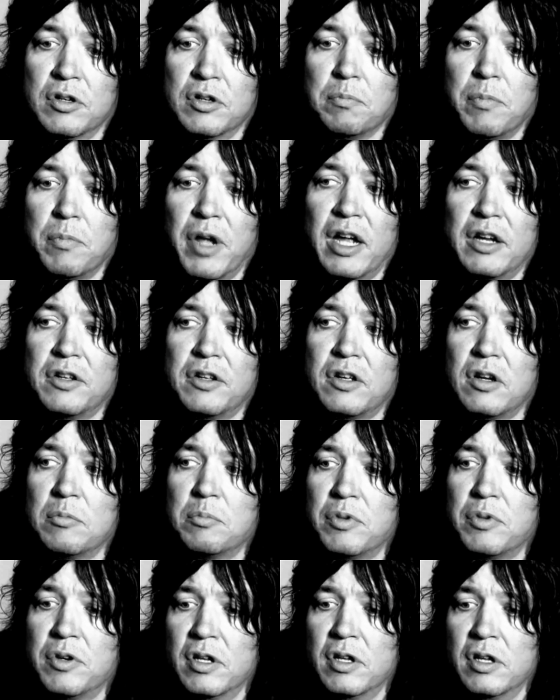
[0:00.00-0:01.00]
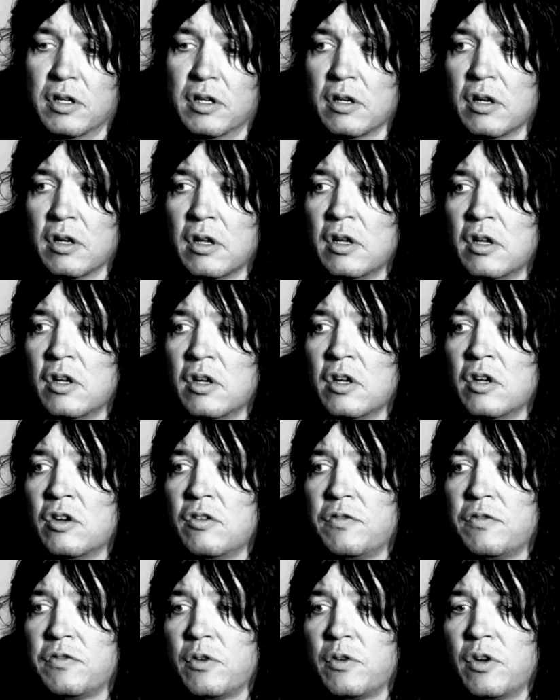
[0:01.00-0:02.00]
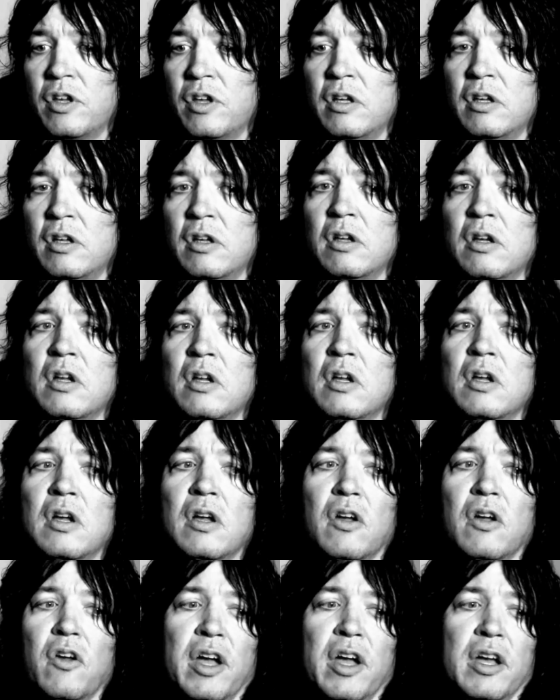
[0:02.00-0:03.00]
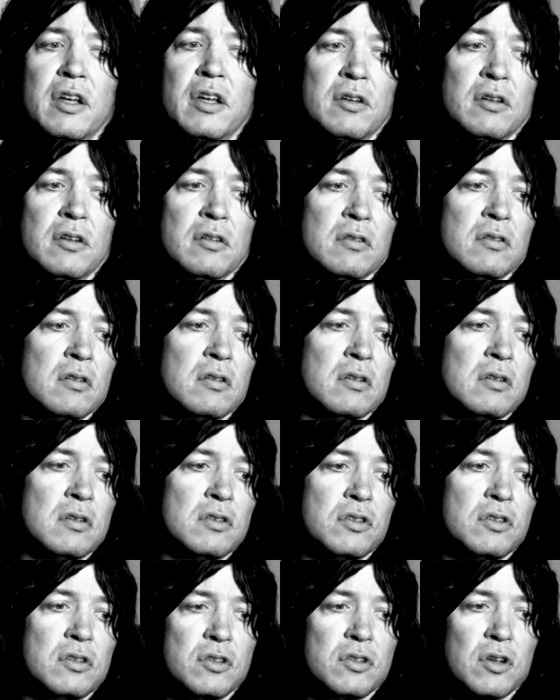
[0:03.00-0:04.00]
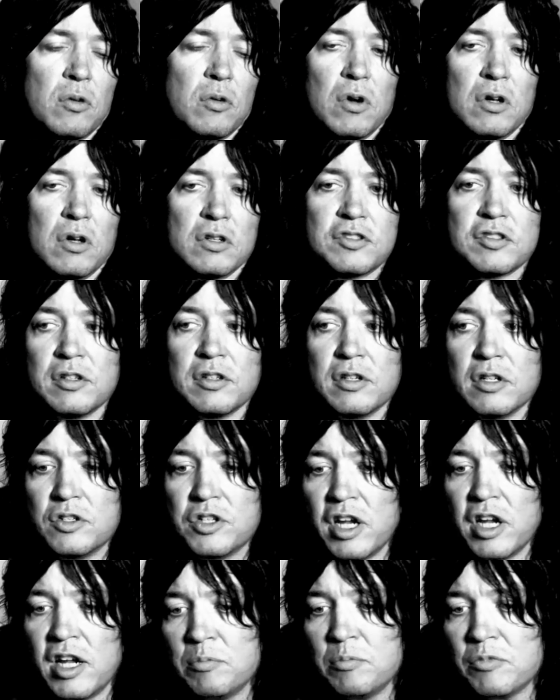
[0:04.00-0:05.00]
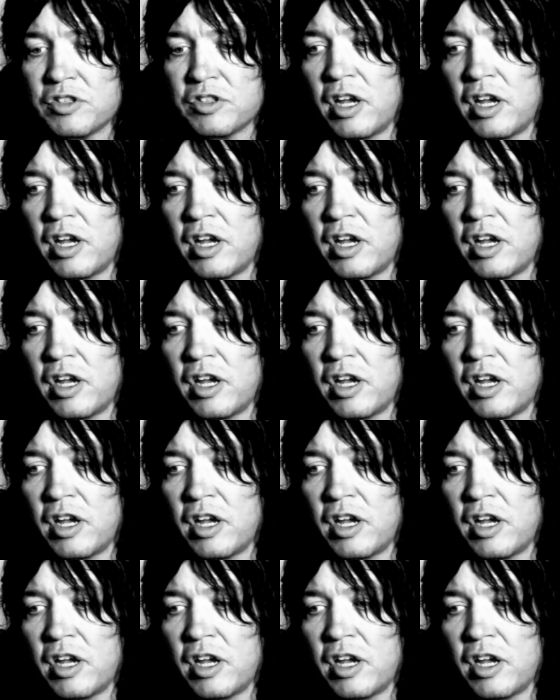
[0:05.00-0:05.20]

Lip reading: and Bad Company and Free and Joe Walsh and the James